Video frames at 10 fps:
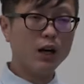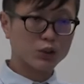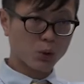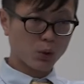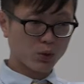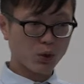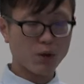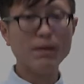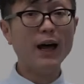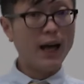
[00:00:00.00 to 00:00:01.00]

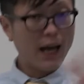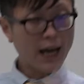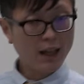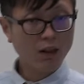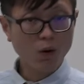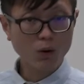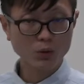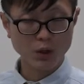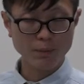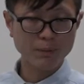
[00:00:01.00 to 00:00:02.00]
short-term and
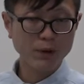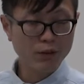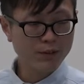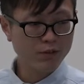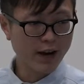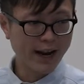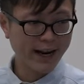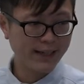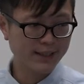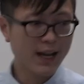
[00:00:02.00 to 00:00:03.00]
long-term improvement
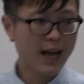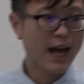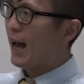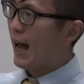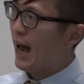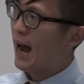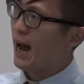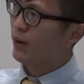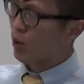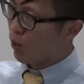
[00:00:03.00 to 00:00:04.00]
rates,
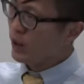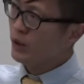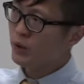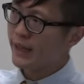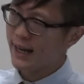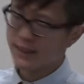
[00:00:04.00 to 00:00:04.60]
and according to the